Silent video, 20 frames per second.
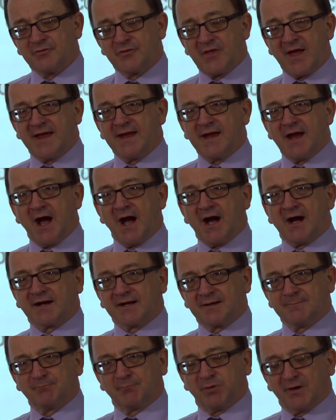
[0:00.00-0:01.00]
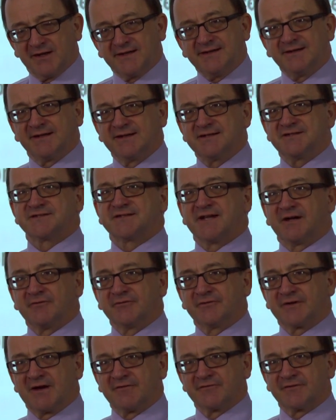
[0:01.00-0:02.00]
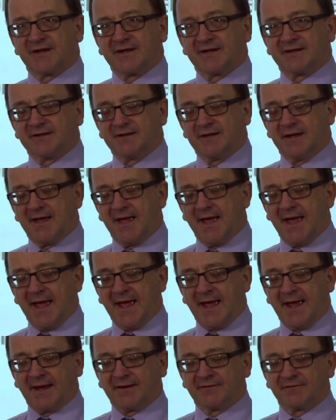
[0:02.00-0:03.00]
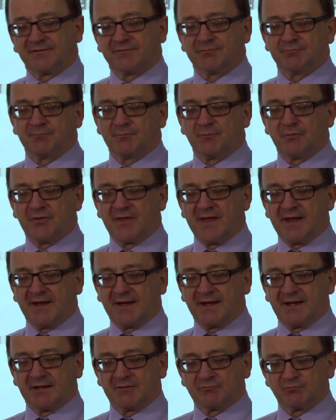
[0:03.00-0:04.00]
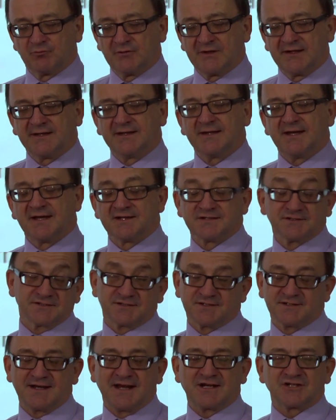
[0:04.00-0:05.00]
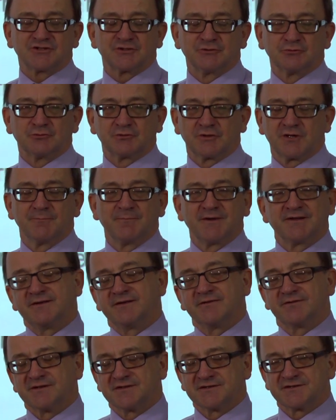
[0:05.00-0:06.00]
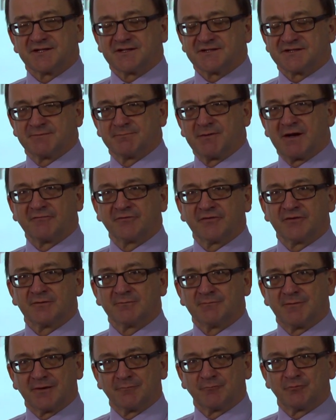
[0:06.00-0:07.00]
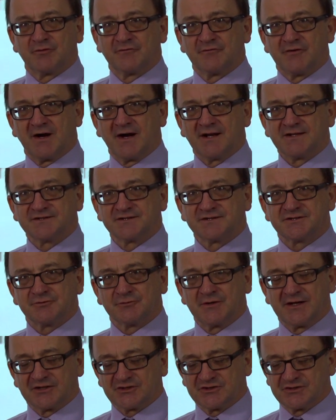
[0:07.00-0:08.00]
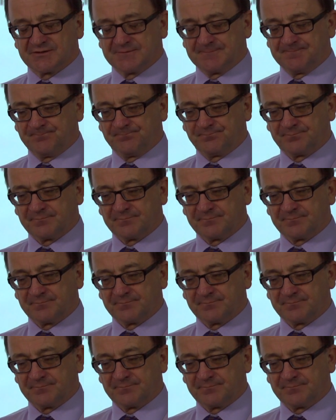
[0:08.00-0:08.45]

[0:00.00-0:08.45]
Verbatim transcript: They are completely self-governing, and there really isn't a national committee that sits above them and provides direction.